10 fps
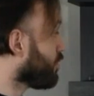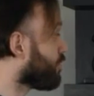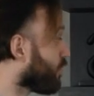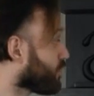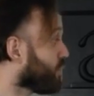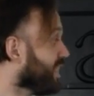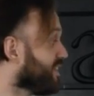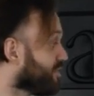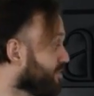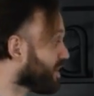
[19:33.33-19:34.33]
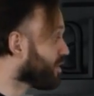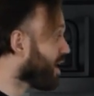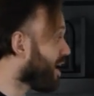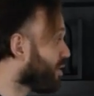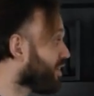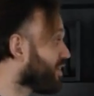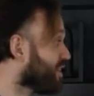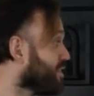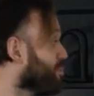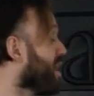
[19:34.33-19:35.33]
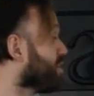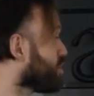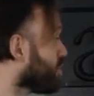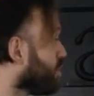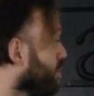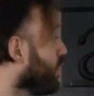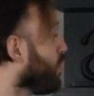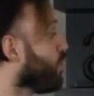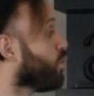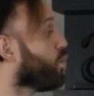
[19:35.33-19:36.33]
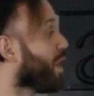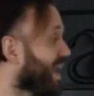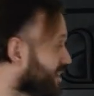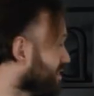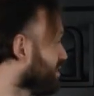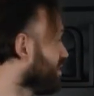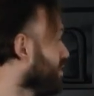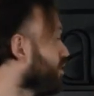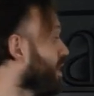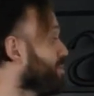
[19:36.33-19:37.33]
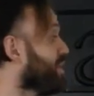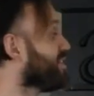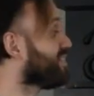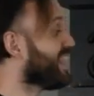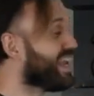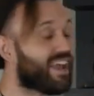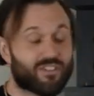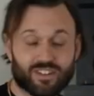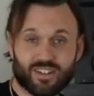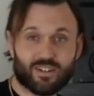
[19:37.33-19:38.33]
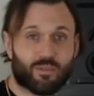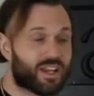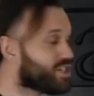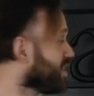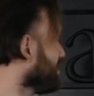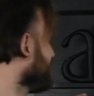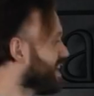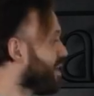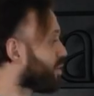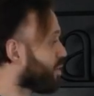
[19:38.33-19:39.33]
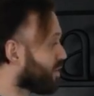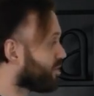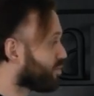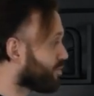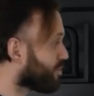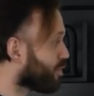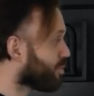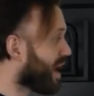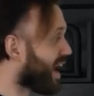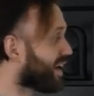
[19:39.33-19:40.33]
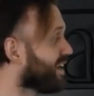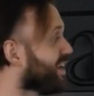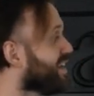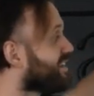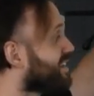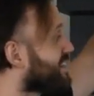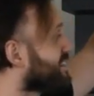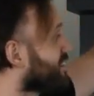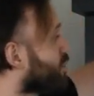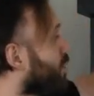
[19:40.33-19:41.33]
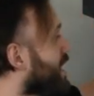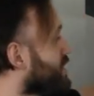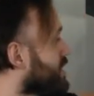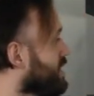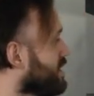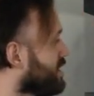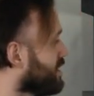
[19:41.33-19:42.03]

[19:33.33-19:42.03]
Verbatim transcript: first we need to figure out the dimensional weight, right? Because they gave us the dimensions. Now we're going to refer back to this equation